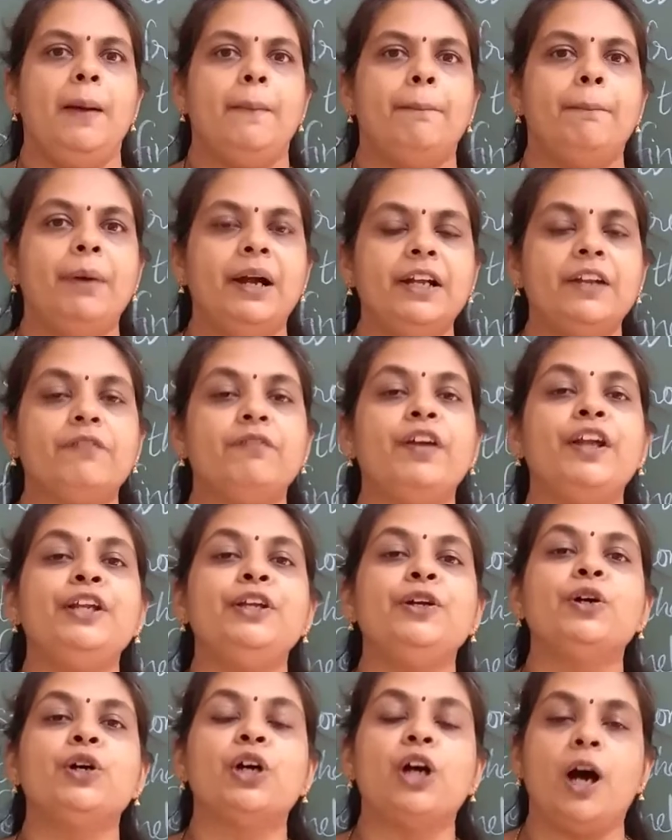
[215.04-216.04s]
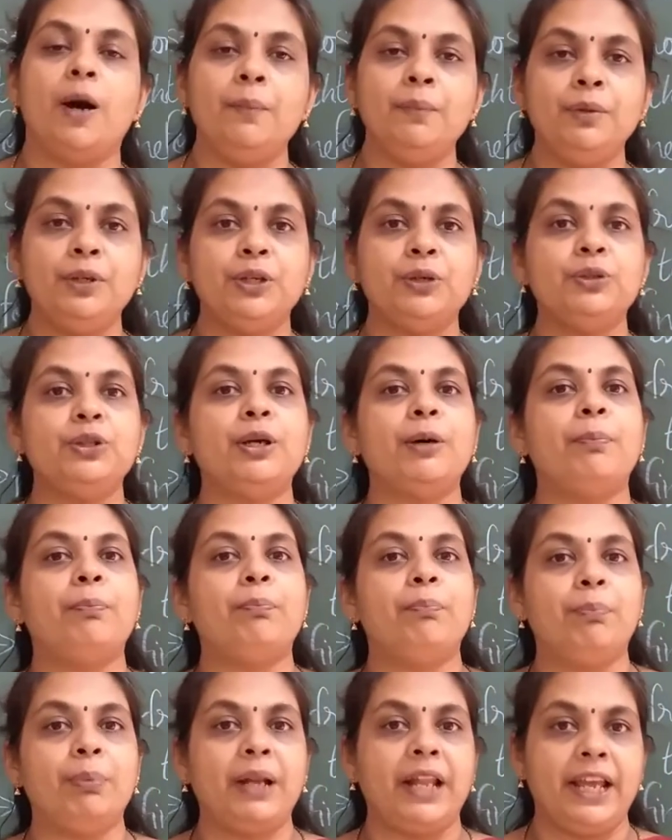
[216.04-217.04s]
But when you come to the
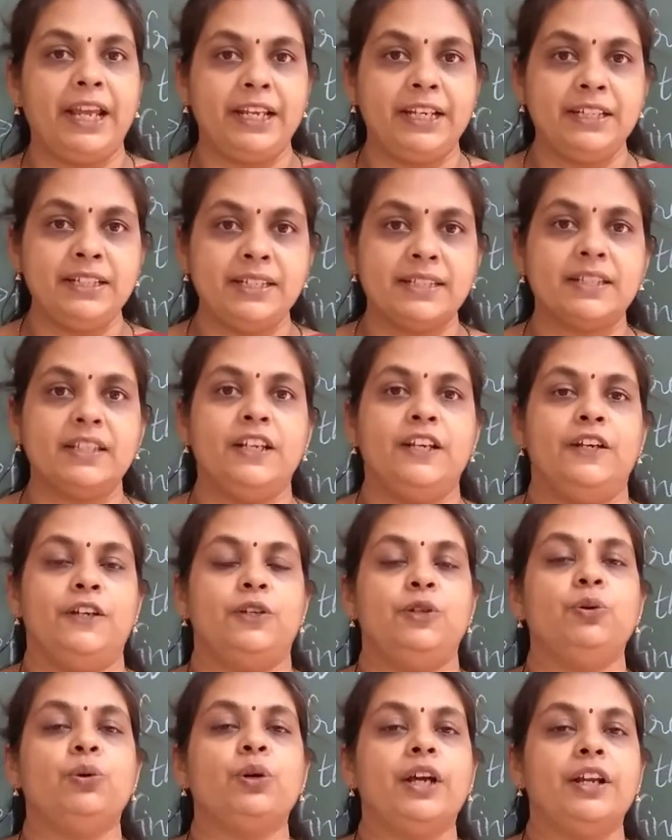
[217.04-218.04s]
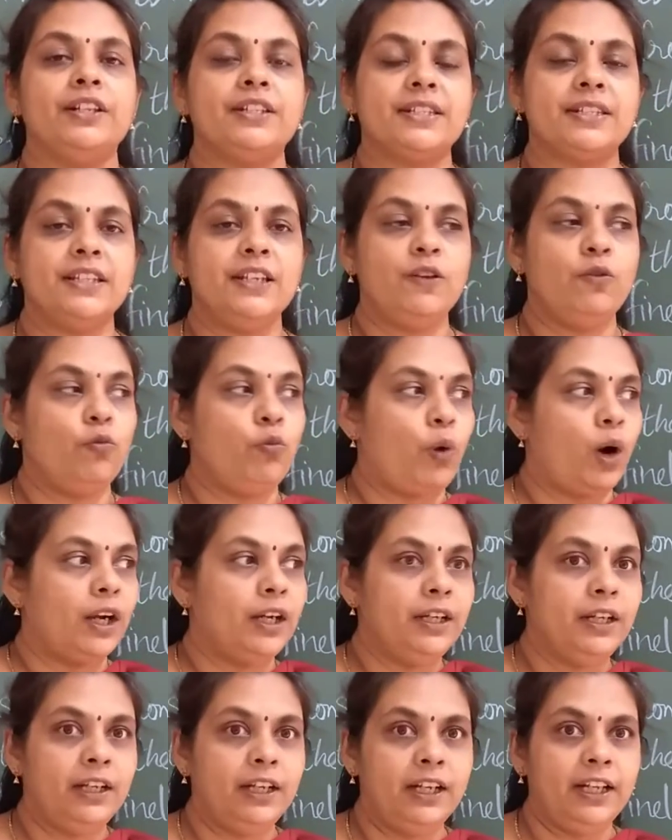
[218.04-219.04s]
plains, you can see
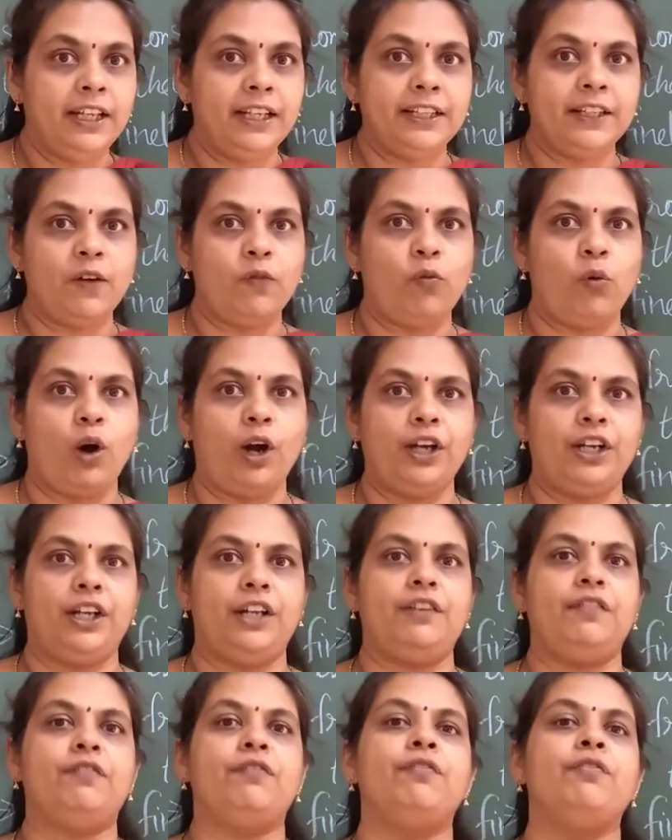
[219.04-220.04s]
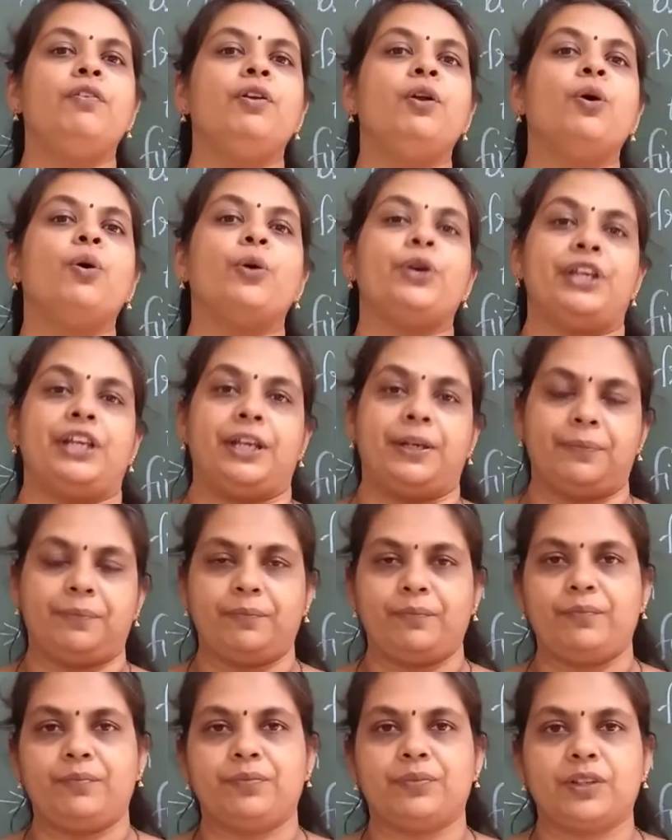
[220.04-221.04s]
only the water
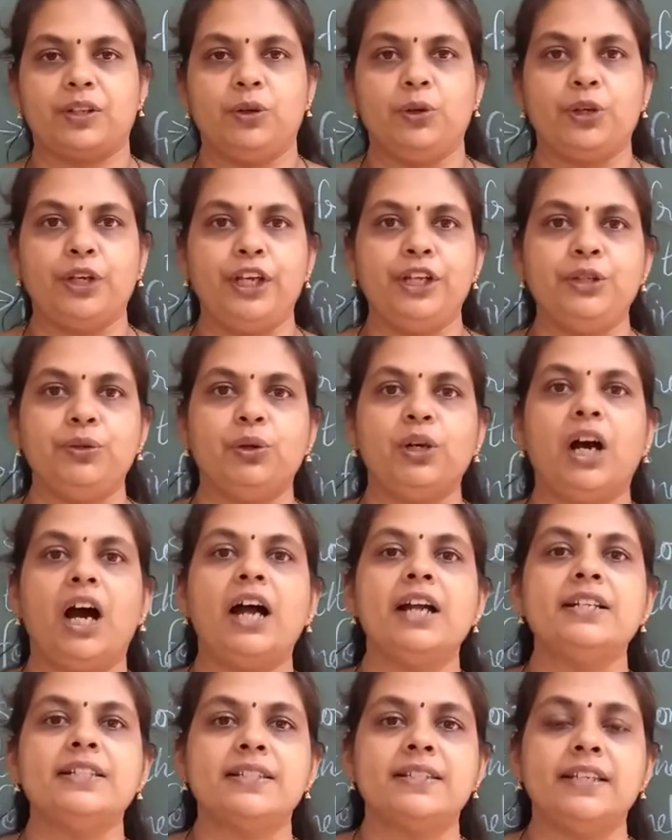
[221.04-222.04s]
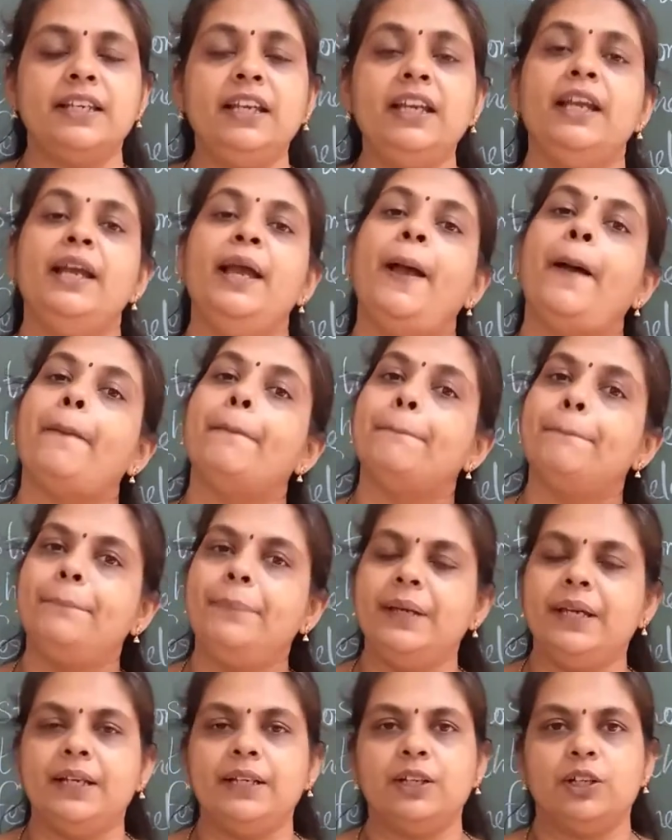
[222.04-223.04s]
flowing, okay. You can't see
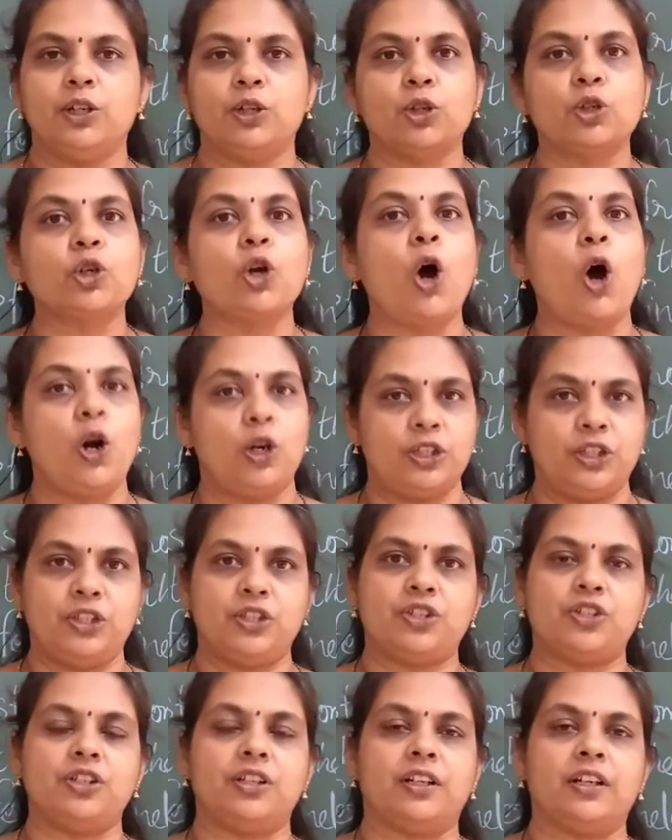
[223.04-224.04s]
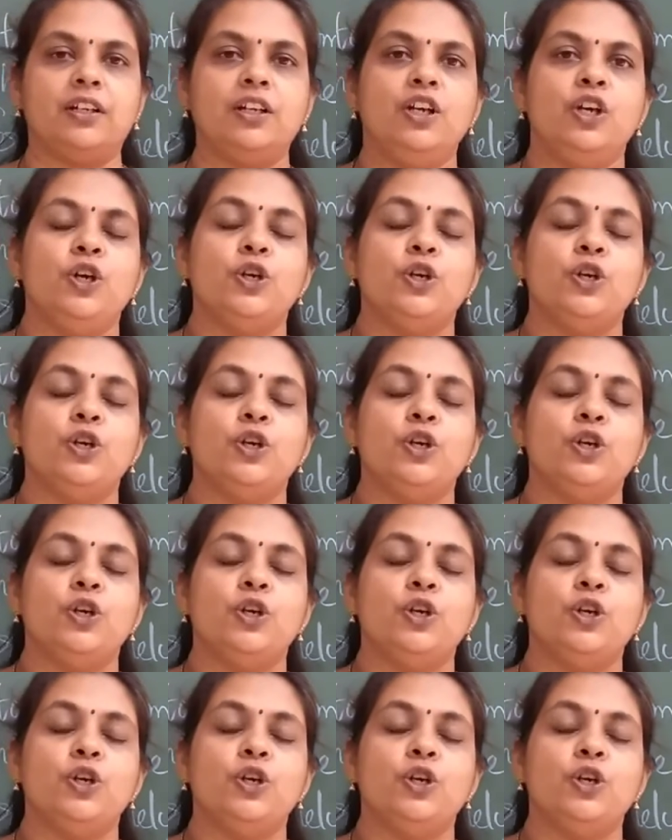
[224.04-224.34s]
big rocks children.